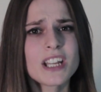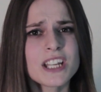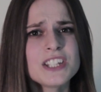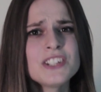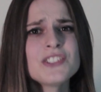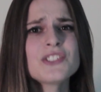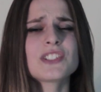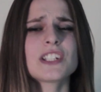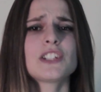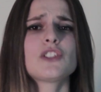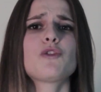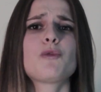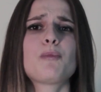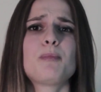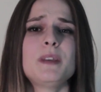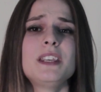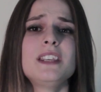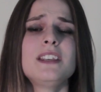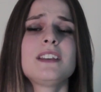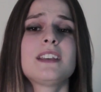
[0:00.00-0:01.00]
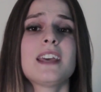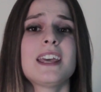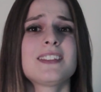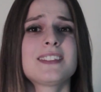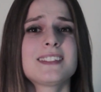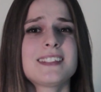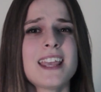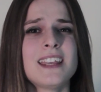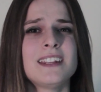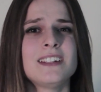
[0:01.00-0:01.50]
instead of being a
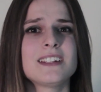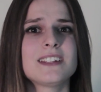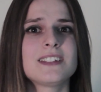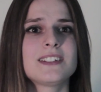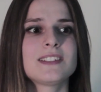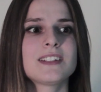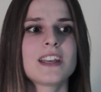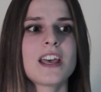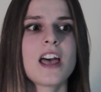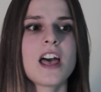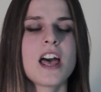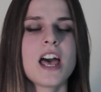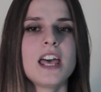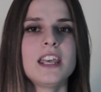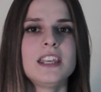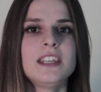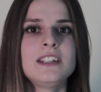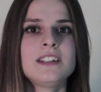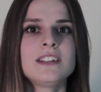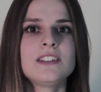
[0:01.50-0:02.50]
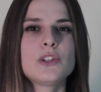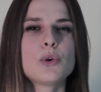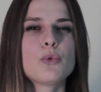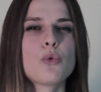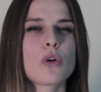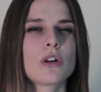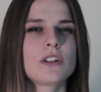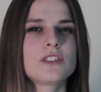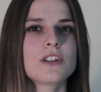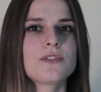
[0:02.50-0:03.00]
saint in the
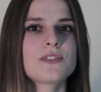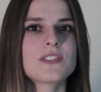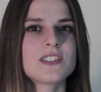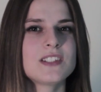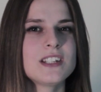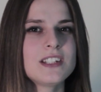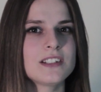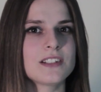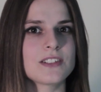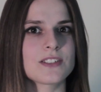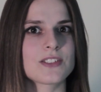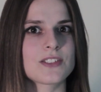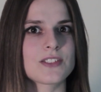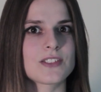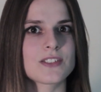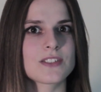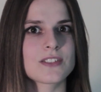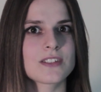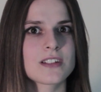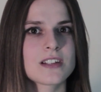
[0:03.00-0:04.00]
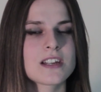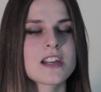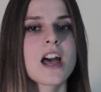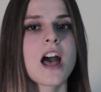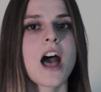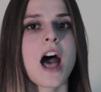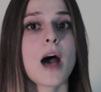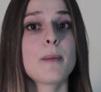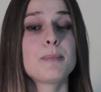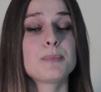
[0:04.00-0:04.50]
world of sinners,
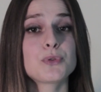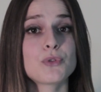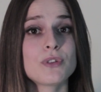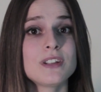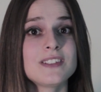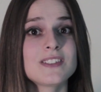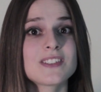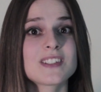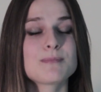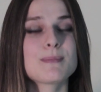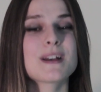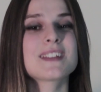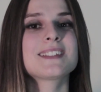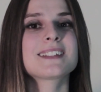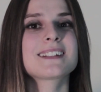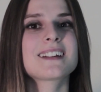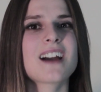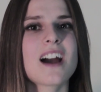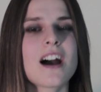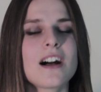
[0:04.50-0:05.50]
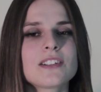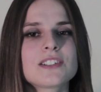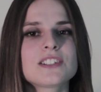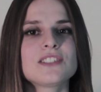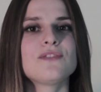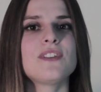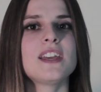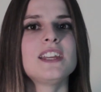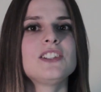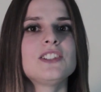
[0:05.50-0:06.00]
a prince must
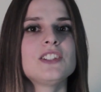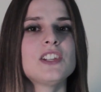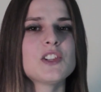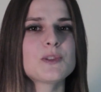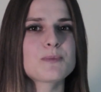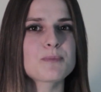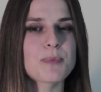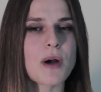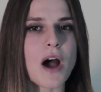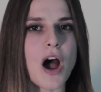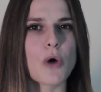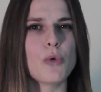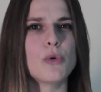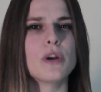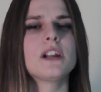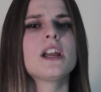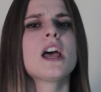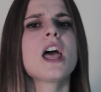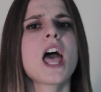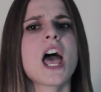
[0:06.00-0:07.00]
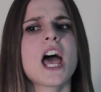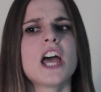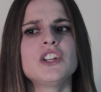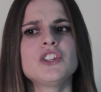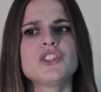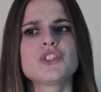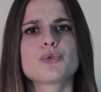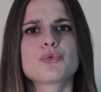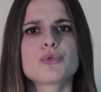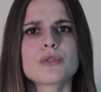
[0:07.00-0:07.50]
cultivate his power
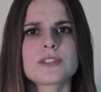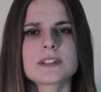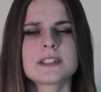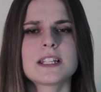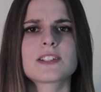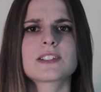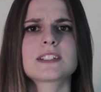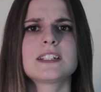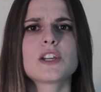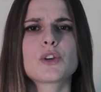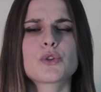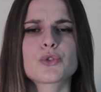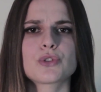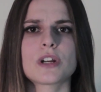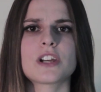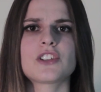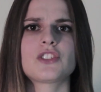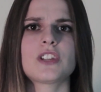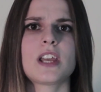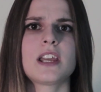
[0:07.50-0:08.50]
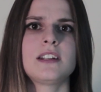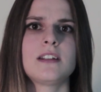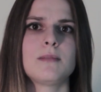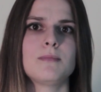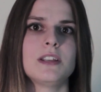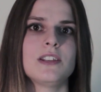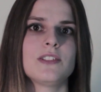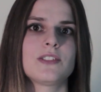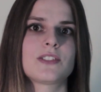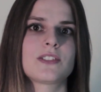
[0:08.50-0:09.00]
and ruthlessly crush
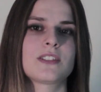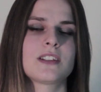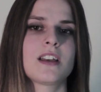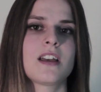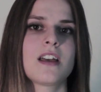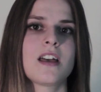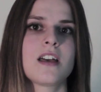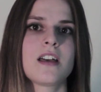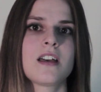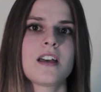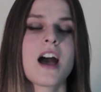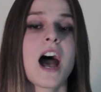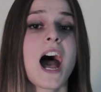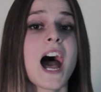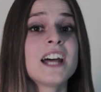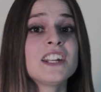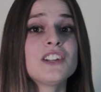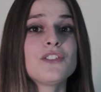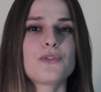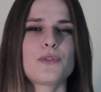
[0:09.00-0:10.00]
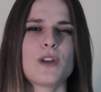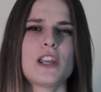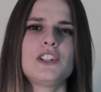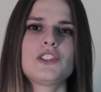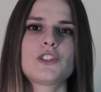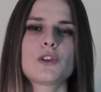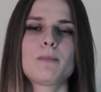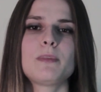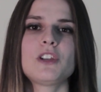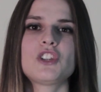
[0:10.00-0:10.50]
enemies,
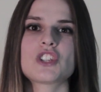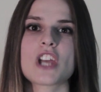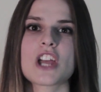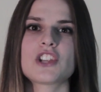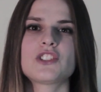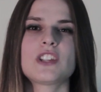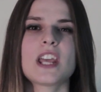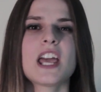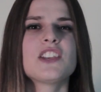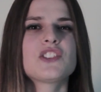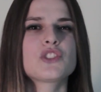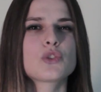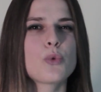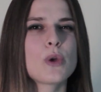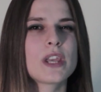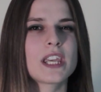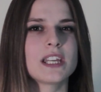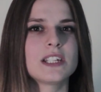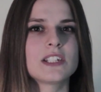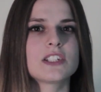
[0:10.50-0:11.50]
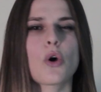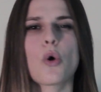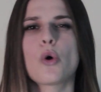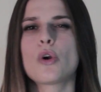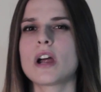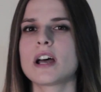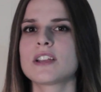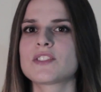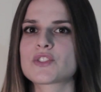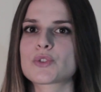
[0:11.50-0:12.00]
unafraid to be judged as wicked
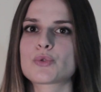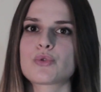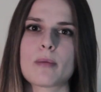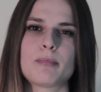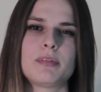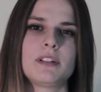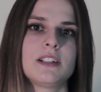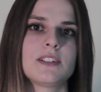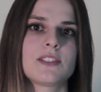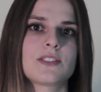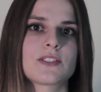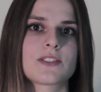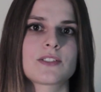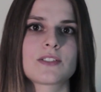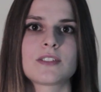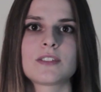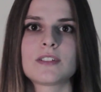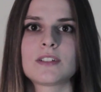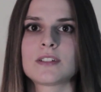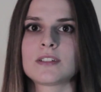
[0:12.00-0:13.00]
or unscrupulous.